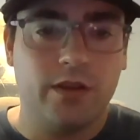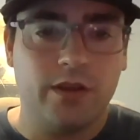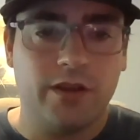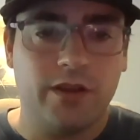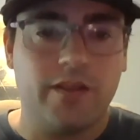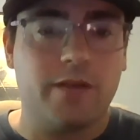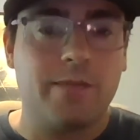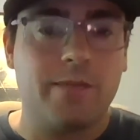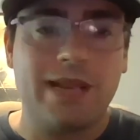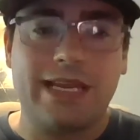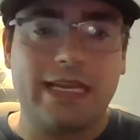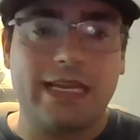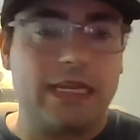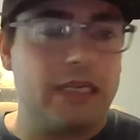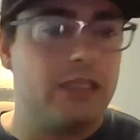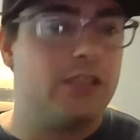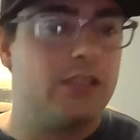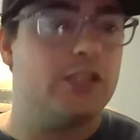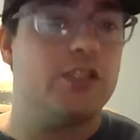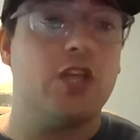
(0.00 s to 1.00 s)
They're
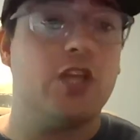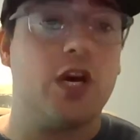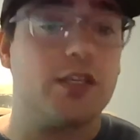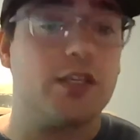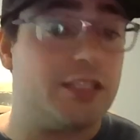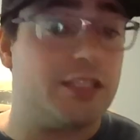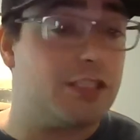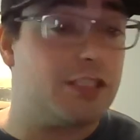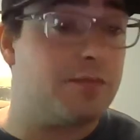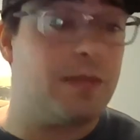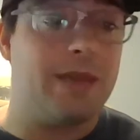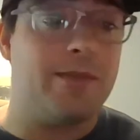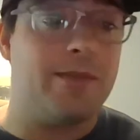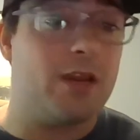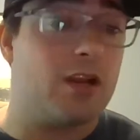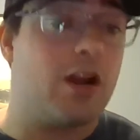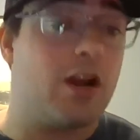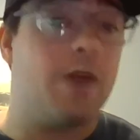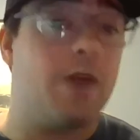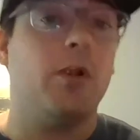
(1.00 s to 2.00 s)
making dozens, maybe a
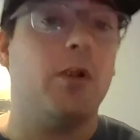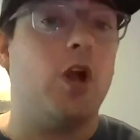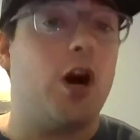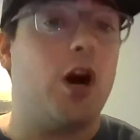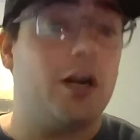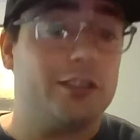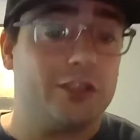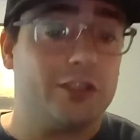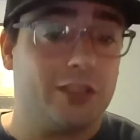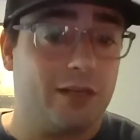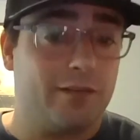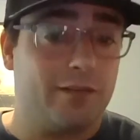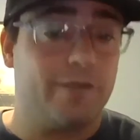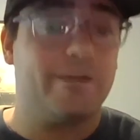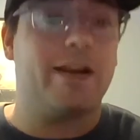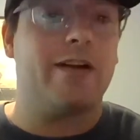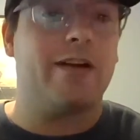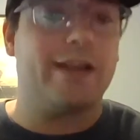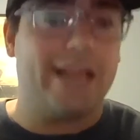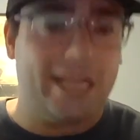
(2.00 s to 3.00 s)
couple hundred of a
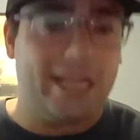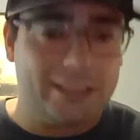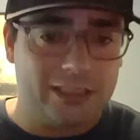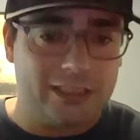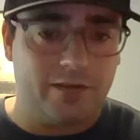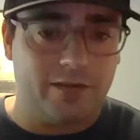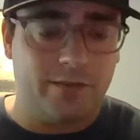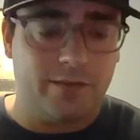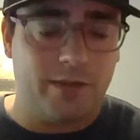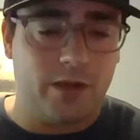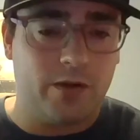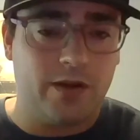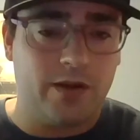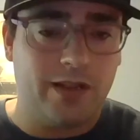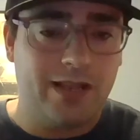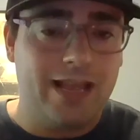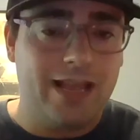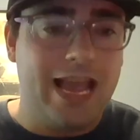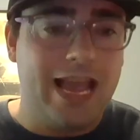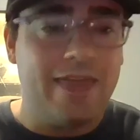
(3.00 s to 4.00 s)
variation of a boat.
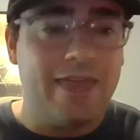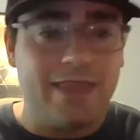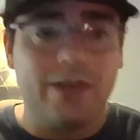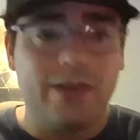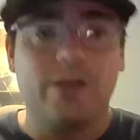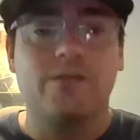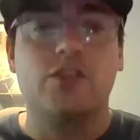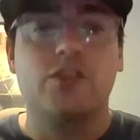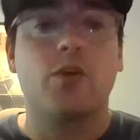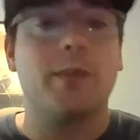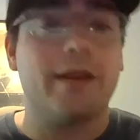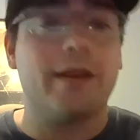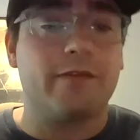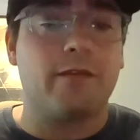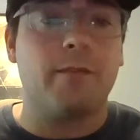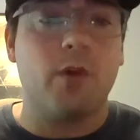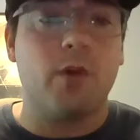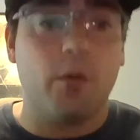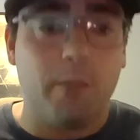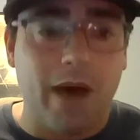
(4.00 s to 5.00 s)
And then you have so many
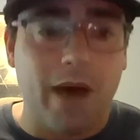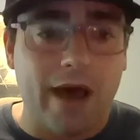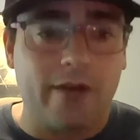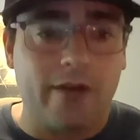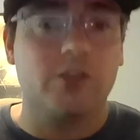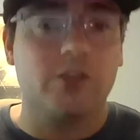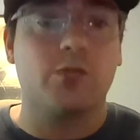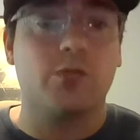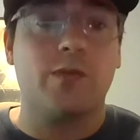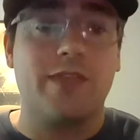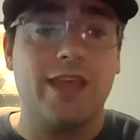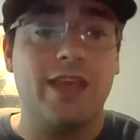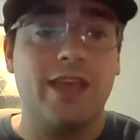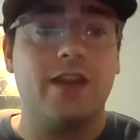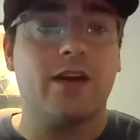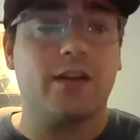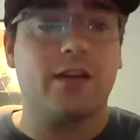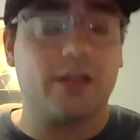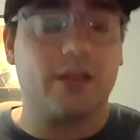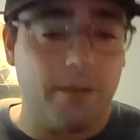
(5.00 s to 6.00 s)
different boat models within
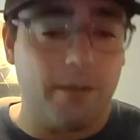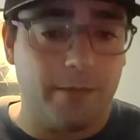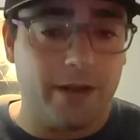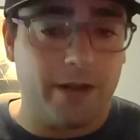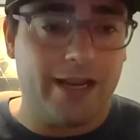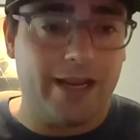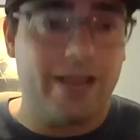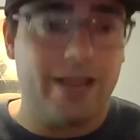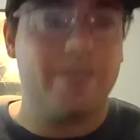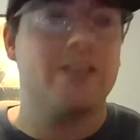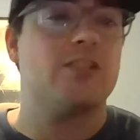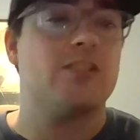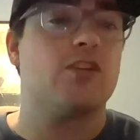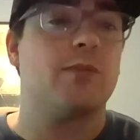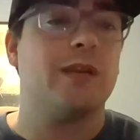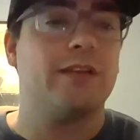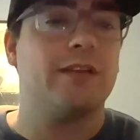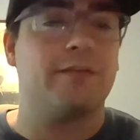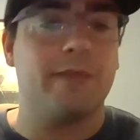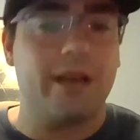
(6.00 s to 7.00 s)
a company and then so
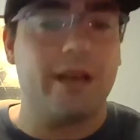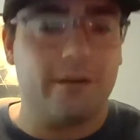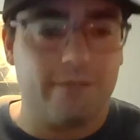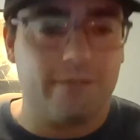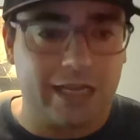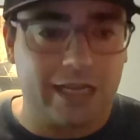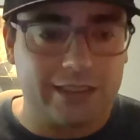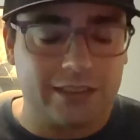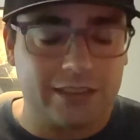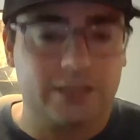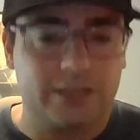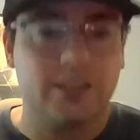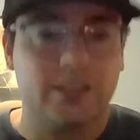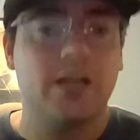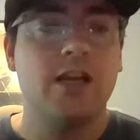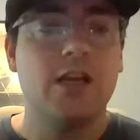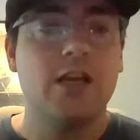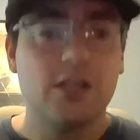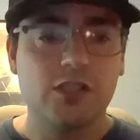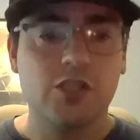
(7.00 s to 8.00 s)
many different manufacturers.
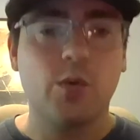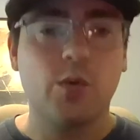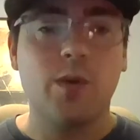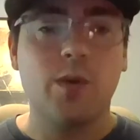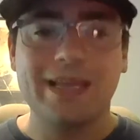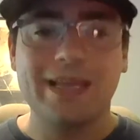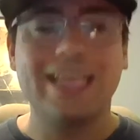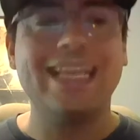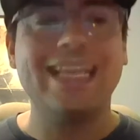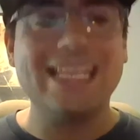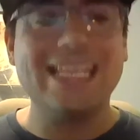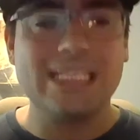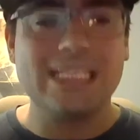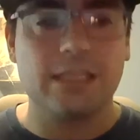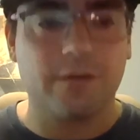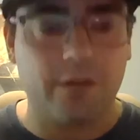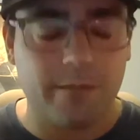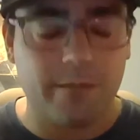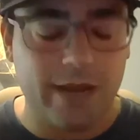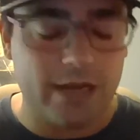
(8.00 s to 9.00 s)
So you want to make it easy
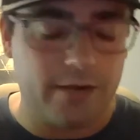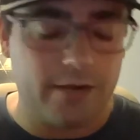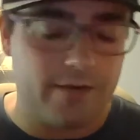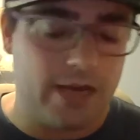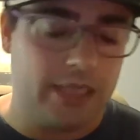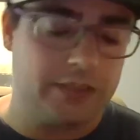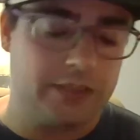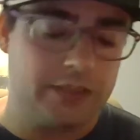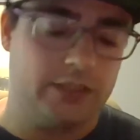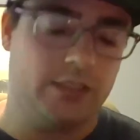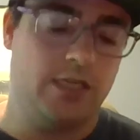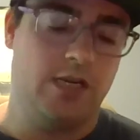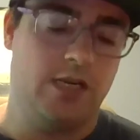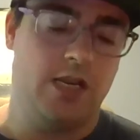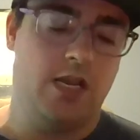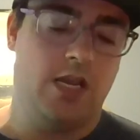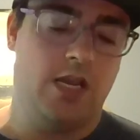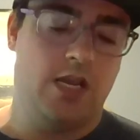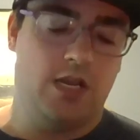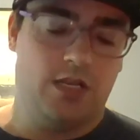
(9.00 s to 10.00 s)
for the manufacturer.
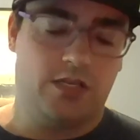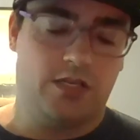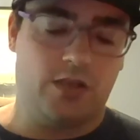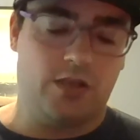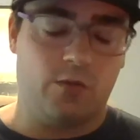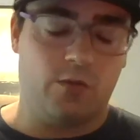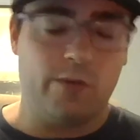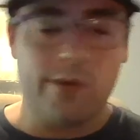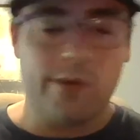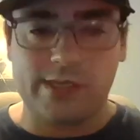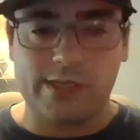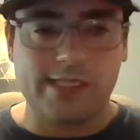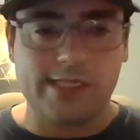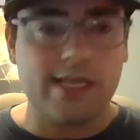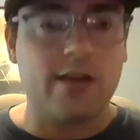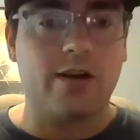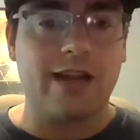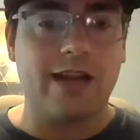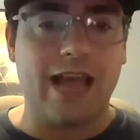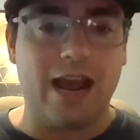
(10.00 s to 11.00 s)
So we were
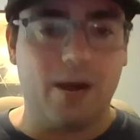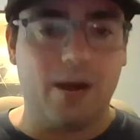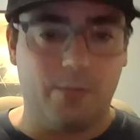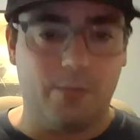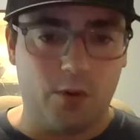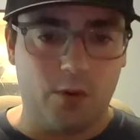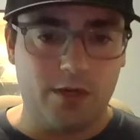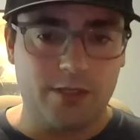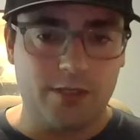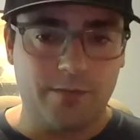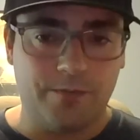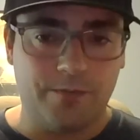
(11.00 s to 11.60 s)
set on outboards.